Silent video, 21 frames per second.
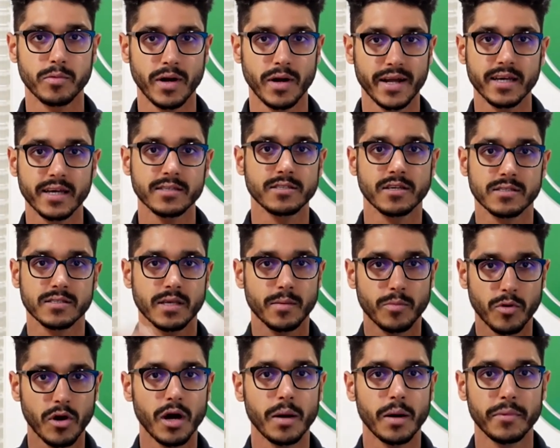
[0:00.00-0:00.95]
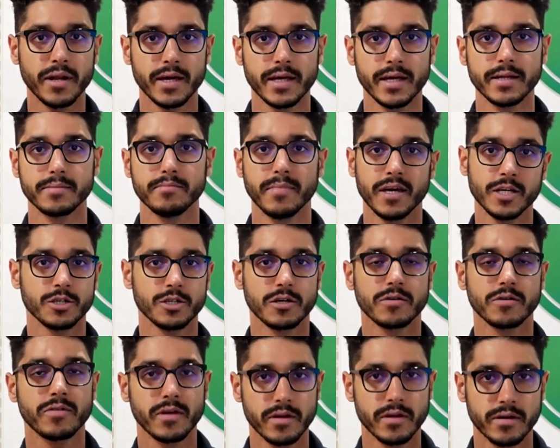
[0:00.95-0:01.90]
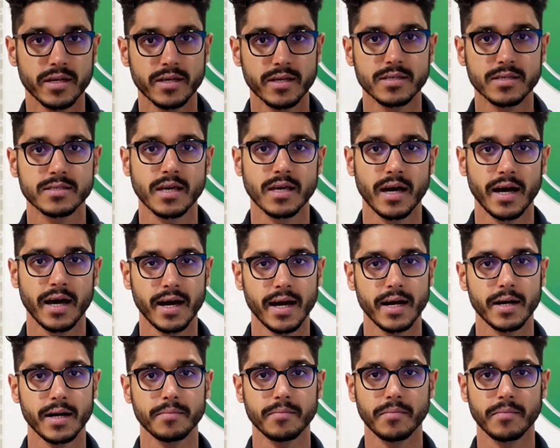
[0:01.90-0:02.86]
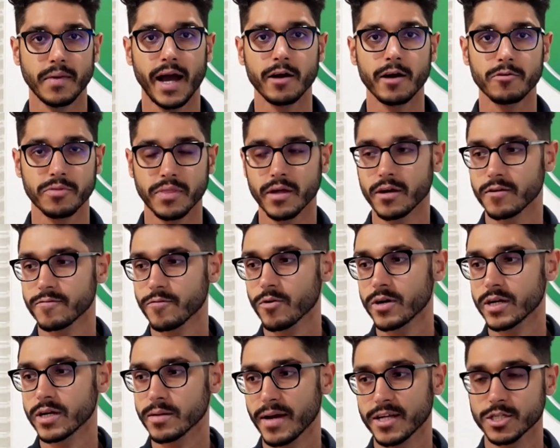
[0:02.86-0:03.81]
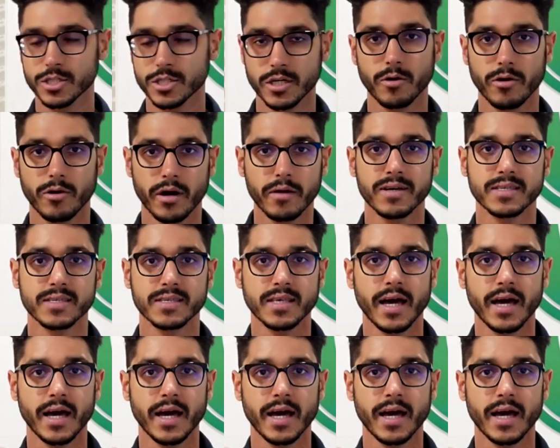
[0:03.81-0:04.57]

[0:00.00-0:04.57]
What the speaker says: I guess you could say, prominent major theories out there for dementia, or at least